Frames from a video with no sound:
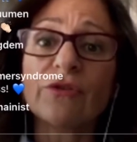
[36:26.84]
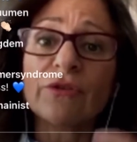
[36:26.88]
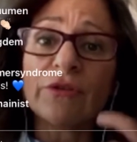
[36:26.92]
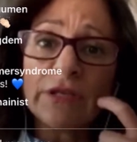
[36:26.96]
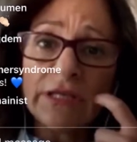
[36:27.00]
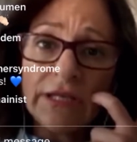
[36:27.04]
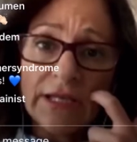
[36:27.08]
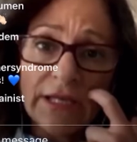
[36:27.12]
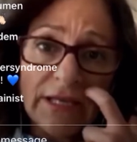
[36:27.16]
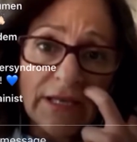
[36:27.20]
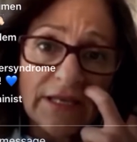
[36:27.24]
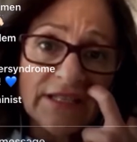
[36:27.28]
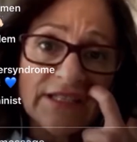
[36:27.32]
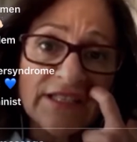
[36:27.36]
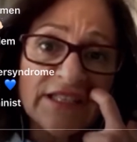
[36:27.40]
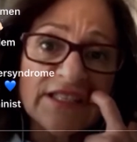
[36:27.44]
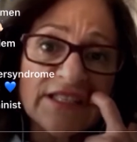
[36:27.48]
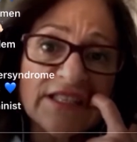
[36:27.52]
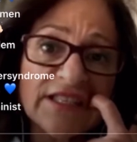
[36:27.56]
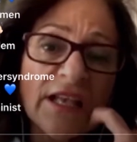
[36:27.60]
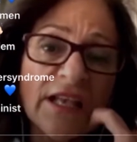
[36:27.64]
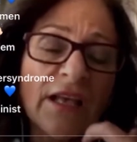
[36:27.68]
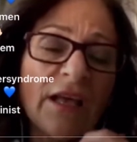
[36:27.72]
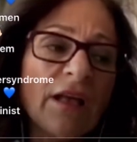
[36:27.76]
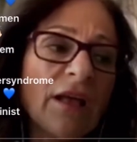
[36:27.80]
Yes.
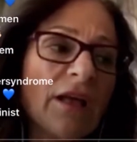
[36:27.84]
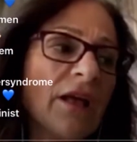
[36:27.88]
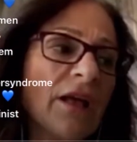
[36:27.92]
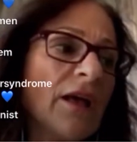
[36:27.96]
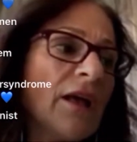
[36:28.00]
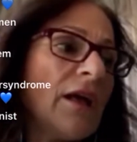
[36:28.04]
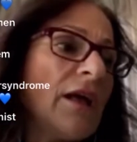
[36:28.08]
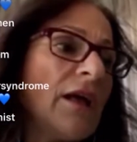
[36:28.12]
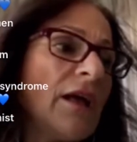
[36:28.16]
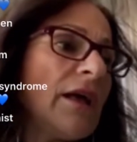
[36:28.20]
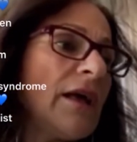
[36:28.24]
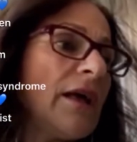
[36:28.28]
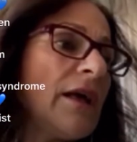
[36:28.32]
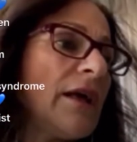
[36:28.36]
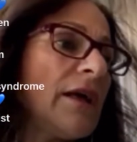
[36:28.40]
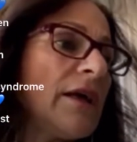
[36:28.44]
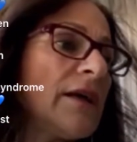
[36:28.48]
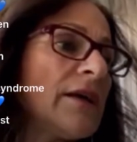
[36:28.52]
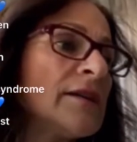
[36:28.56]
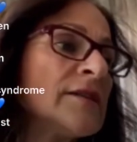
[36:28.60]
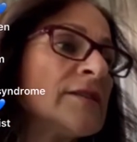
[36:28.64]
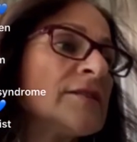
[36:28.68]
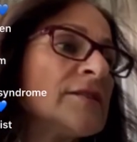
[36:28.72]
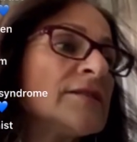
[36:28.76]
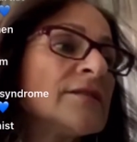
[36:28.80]
And
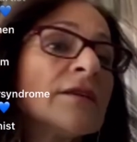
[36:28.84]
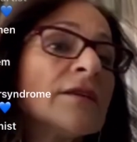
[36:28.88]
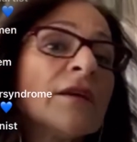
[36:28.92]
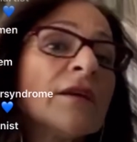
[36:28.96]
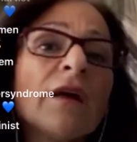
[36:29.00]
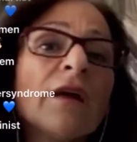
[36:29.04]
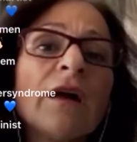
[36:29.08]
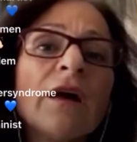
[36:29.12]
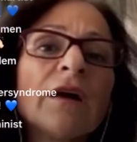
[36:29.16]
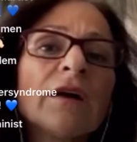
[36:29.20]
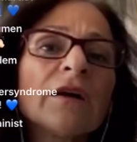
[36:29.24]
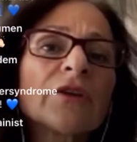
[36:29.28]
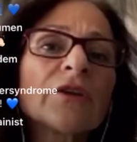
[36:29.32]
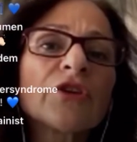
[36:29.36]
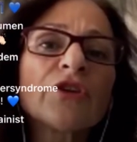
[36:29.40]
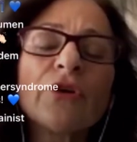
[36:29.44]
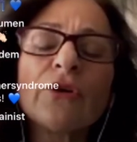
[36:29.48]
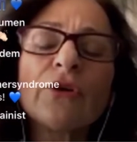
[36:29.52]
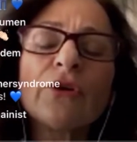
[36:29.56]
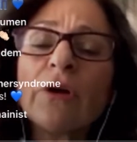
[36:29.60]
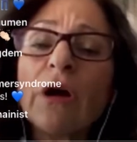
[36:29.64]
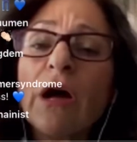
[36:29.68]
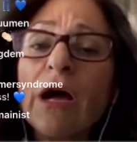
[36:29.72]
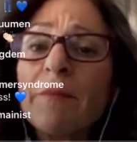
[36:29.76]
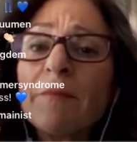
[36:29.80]

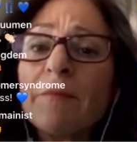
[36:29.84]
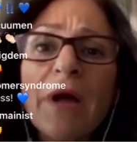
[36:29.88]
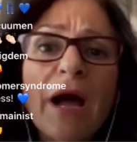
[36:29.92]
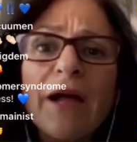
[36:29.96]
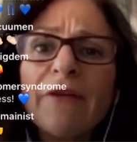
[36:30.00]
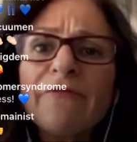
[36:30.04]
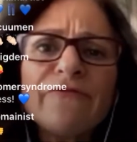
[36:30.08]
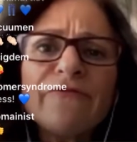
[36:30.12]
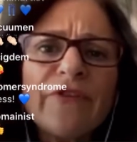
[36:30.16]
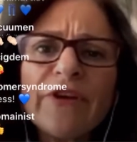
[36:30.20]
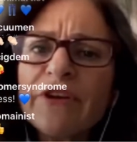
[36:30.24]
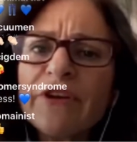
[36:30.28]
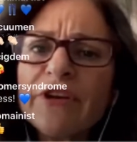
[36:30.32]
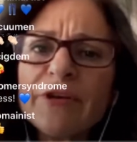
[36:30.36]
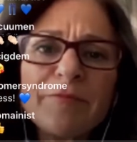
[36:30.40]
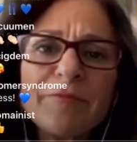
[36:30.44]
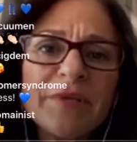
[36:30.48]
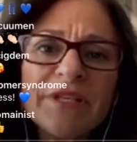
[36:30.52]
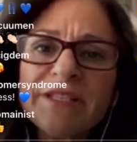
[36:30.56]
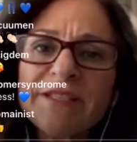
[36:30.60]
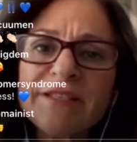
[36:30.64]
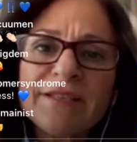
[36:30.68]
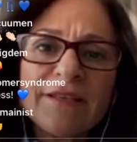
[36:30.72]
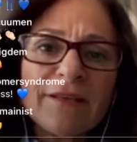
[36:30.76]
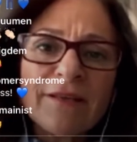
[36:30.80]
I'm very
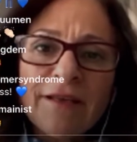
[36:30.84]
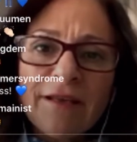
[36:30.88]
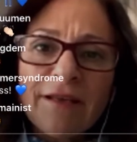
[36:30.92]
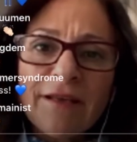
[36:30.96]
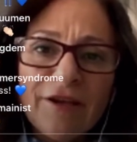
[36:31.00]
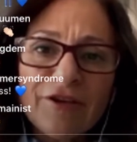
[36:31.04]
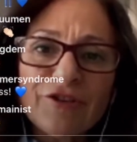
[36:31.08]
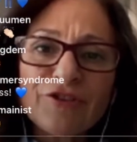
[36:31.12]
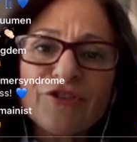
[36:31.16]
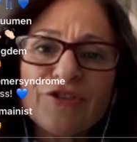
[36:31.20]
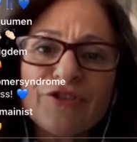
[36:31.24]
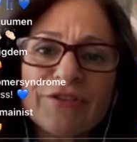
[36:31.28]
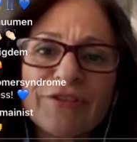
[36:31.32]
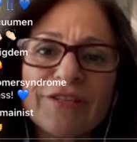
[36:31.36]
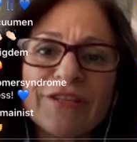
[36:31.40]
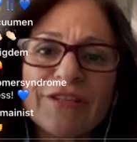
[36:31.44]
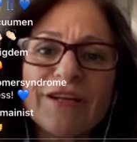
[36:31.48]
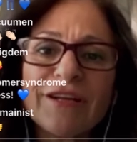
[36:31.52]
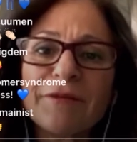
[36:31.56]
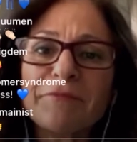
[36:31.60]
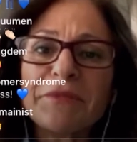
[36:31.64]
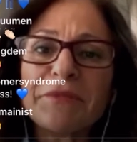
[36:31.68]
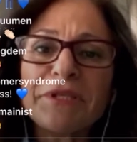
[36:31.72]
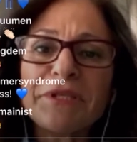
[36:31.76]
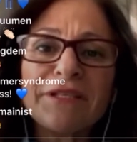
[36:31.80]
busy, actually. I
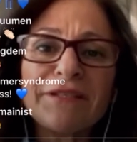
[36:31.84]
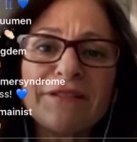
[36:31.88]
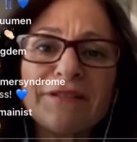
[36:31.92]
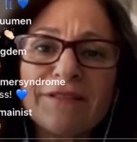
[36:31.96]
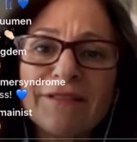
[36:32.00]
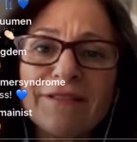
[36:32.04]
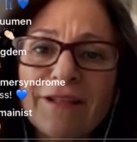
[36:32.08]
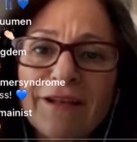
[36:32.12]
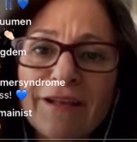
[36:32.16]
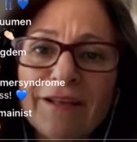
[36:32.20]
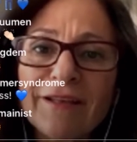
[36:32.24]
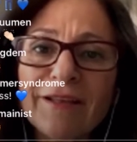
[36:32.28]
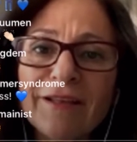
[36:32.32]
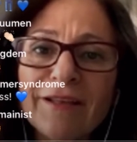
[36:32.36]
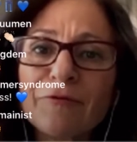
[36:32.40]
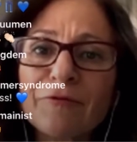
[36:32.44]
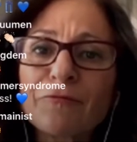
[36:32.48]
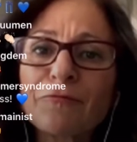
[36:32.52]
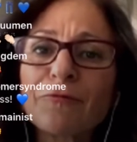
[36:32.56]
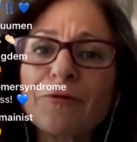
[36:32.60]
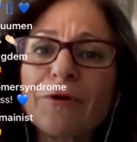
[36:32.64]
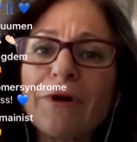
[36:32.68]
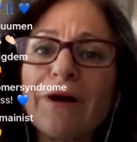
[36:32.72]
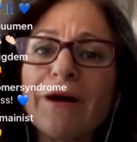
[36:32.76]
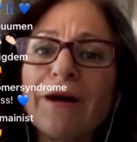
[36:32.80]
mean, like,
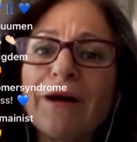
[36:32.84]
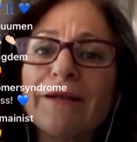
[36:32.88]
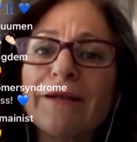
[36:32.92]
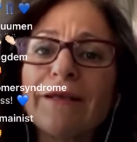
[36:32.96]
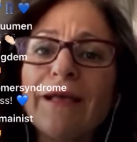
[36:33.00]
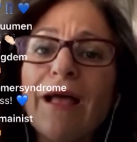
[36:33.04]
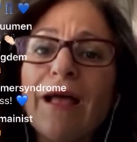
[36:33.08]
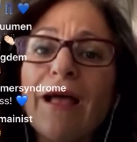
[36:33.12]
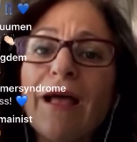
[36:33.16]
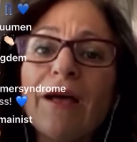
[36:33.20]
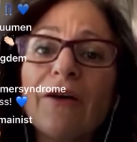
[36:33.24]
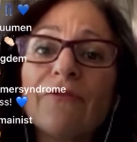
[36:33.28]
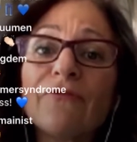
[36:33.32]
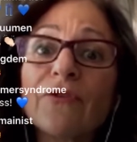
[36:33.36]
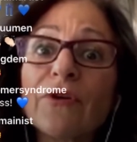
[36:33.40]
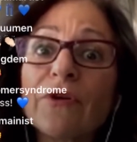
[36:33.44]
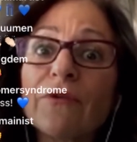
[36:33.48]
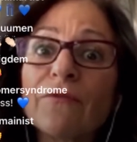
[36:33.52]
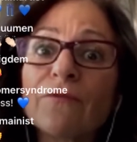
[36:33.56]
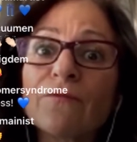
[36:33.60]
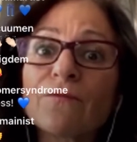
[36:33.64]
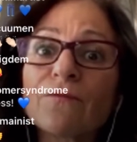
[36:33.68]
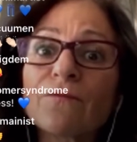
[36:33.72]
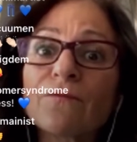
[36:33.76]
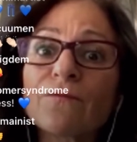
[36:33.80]
I have a
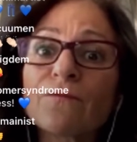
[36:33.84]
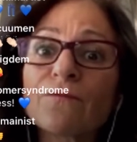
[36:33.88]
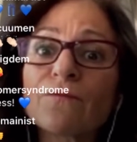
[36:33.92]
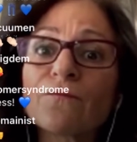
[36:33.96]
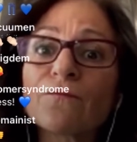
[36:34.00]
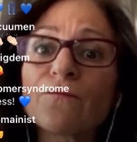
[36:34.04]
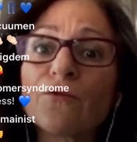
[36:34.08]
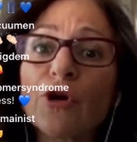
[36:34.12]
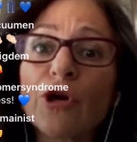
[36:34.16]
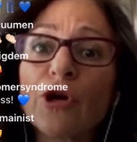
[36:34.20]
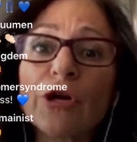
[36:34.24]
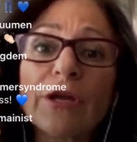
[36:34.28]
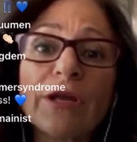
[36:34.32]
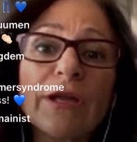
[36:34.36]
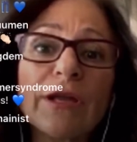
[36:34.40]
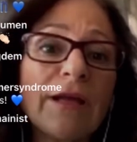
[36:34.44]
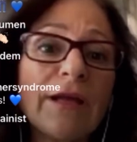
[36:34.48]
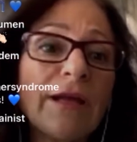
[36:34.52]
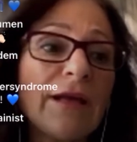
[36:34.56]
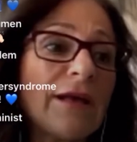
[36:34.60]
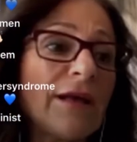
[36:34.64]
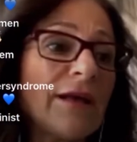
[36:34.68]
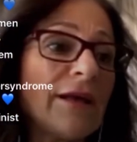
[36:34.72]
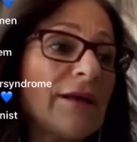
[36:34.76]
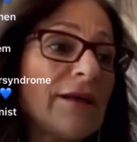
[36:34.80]
work
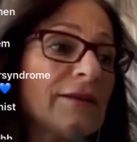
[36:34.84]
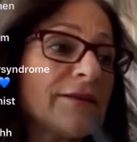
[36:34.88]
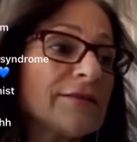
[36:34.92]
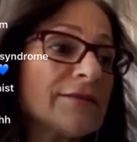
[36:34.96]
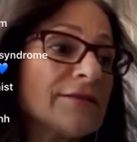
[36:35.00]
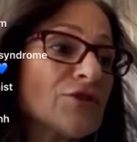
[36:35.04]
and